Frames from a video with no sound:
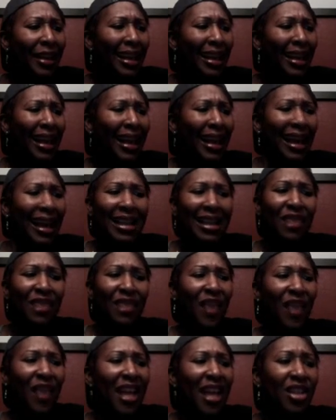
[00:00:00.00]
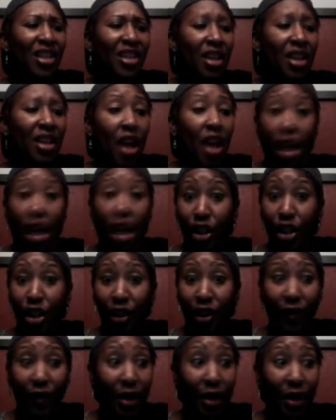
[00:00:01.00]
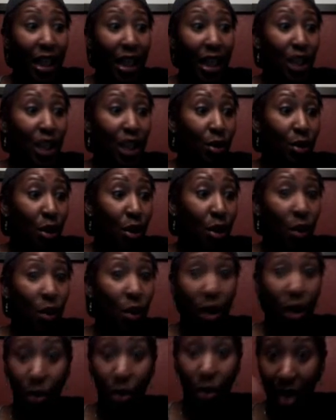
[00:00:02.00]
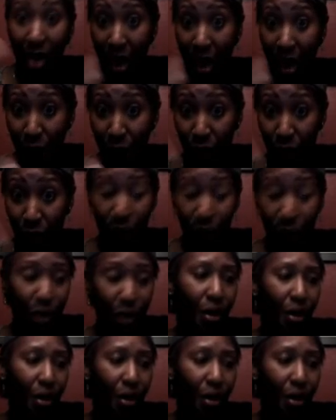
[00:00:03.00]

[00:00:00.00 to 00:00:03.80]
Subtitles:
the lights flashing, she felt like she was on one of those cop shows,